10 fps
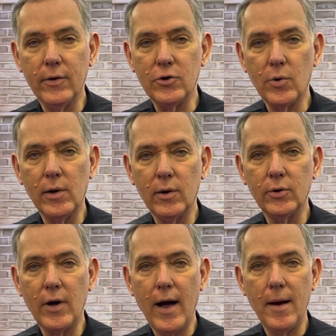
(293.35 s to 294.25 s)
enjoy a
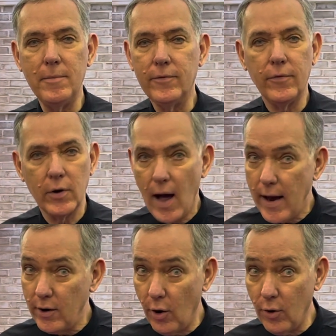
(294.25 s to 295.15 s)
little time for
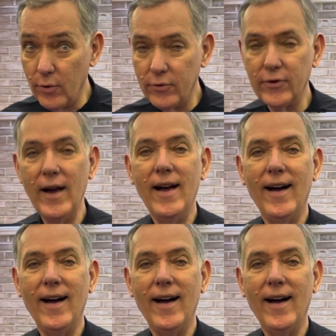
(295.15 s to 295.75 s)
9 holes